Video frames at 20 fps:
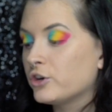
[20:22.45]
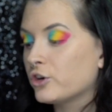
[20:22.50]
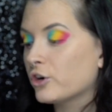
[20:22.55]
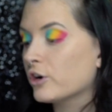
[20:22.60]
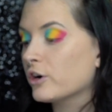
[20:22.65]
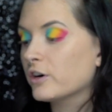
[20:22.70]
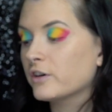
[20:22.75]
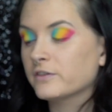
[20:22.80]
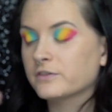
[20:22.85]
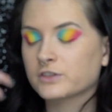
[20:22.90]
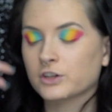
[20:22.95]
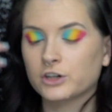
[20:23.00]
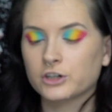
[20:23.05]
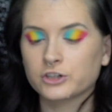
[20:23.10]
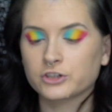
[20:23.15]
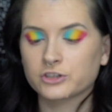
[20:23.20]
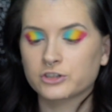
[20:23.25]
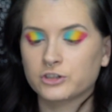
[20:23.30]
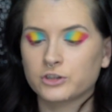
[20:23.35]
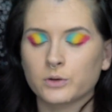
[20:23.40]
nerves are
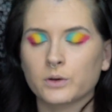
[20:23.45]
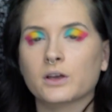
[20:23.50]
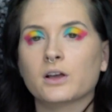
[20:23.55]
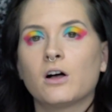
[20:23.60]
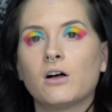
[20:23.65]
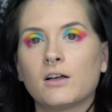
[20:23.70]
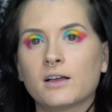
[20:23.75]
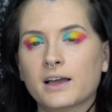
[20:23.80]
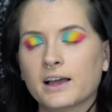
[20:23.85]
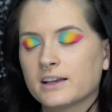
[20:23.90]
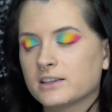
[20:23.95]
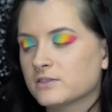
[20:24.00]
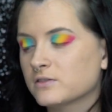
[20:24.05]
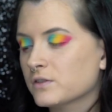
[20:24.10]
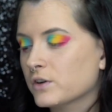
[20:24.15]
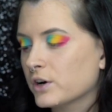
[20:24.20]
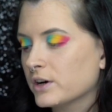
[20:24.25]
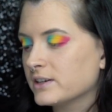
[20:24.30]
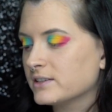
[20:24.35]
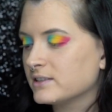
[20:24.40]
just doing all kinds
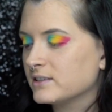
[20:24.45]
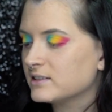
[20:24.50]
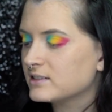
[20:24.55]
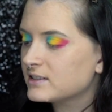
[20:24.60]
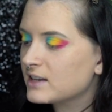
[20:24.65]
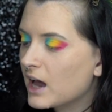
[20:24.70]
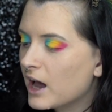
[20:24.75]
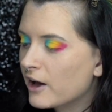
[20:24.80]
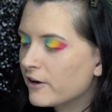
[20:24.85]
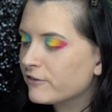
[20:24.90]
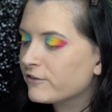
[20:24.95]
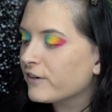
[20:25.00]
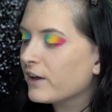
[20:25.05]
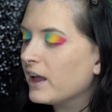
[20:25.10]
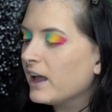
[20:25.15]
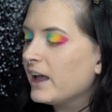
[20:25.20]
of crazy stuff,